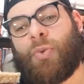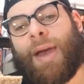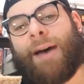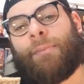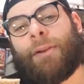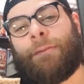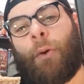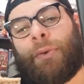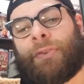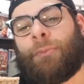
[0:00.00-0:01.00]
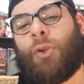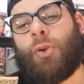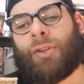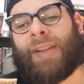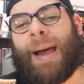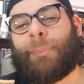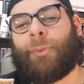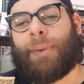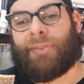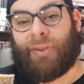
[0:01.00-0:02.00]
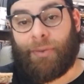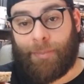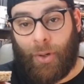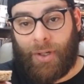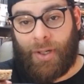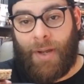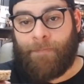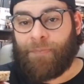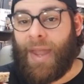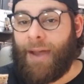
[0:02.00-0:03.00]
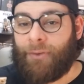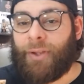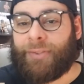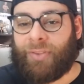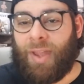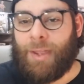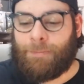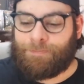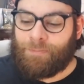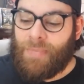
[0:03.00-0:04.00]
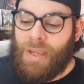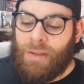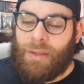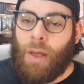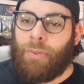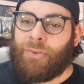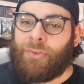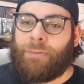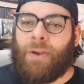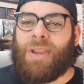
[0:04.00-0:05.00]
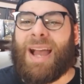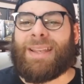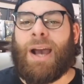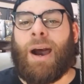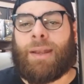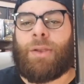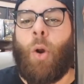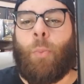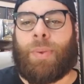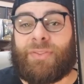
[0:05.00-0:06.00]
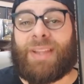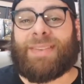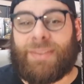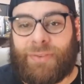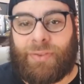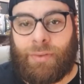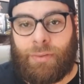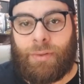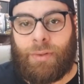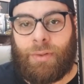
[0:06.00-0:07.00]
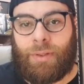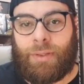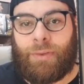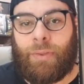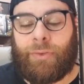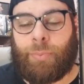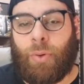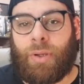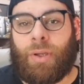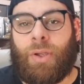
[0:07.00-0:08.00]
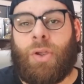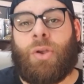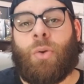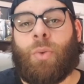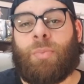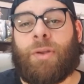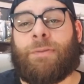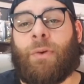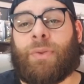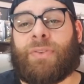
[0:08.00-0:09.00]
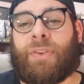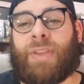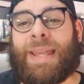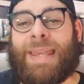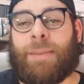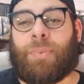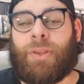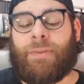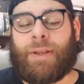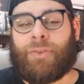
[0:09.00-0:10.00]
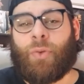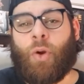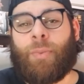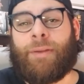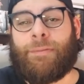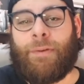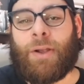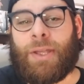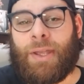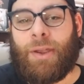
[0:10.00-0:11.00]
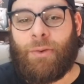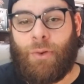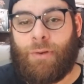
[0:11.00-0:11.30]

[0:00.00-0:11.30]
have Mick Foley's New York Times bestselling book, Have a Nice Day. Now, there's a very iconic opening sentence into this book where Mick Foley says, I can't believe I just tore my fucking ear off.